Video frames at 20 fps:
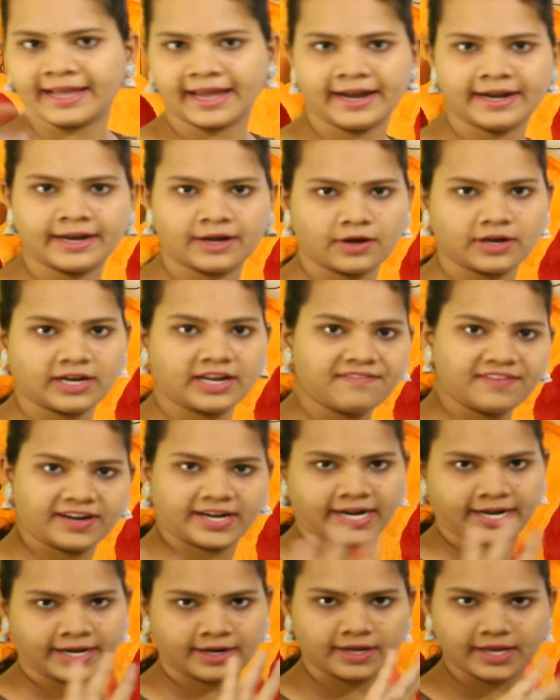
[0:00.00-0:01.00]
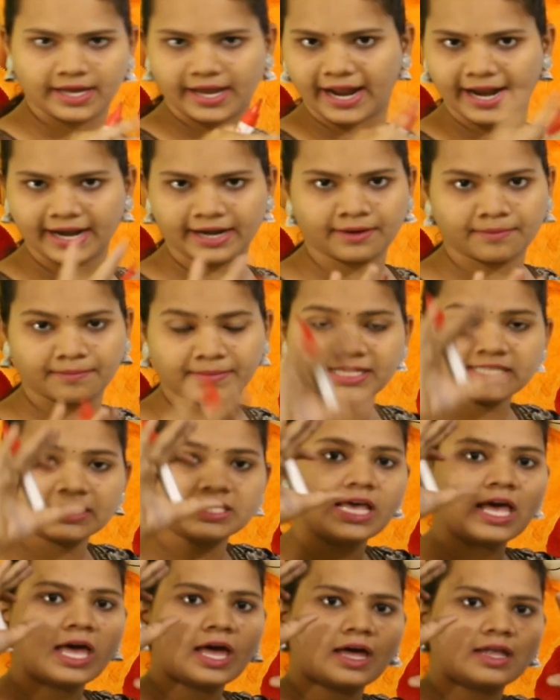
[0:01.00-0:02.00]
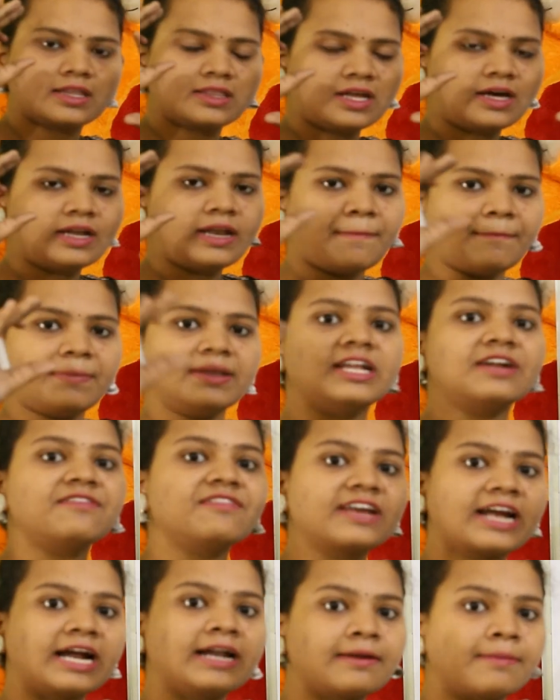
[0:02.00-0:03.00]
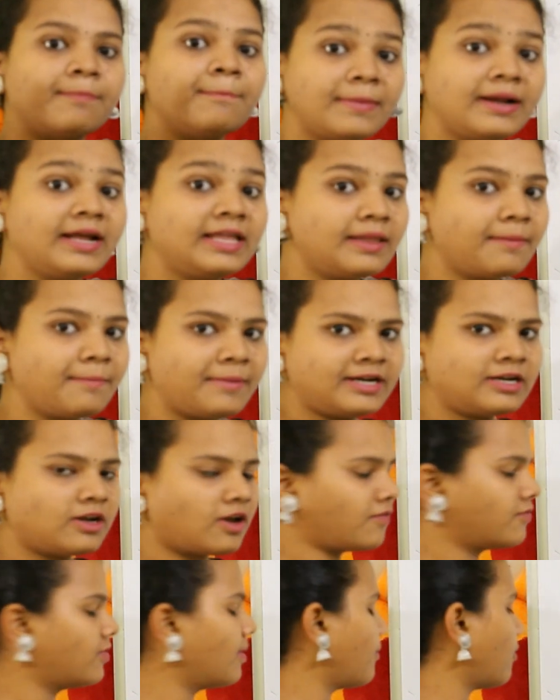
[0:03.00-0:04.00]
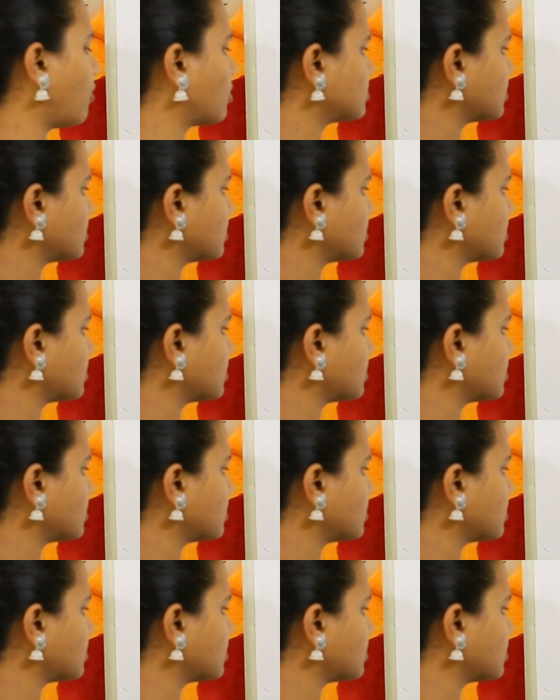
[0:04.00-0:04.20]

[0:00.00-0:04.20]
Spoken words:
end. Dividend end means the number that we get in the middle of the box.